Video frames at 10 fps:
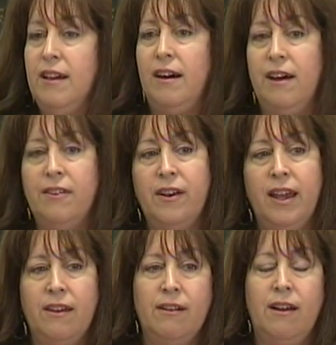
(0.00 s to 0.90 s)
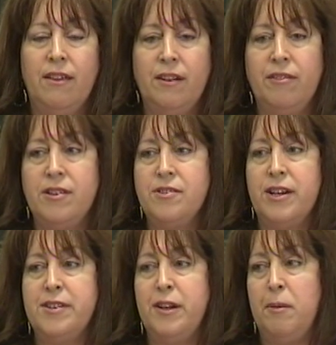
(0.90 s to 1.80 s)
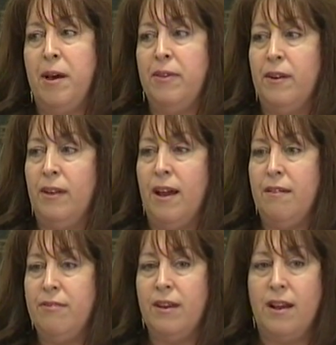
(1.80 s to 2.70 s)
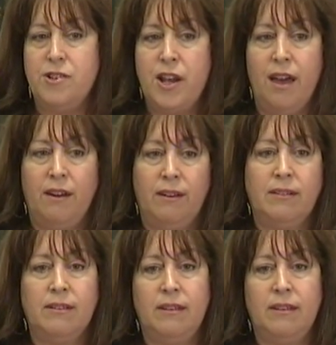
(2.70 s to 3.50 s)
all their anger, all their frustration about their life got channeled